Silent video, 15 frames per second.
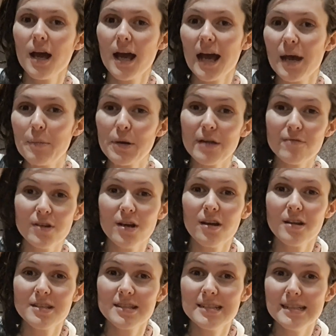But in
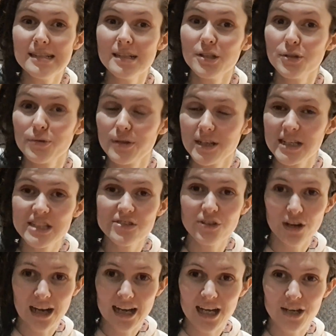regards to needing new things for
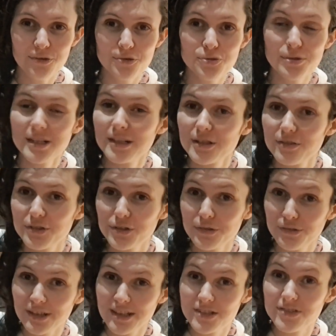our house, we did a few new
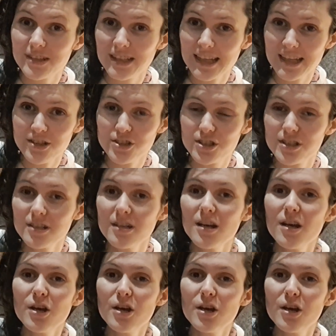things for the kitchen.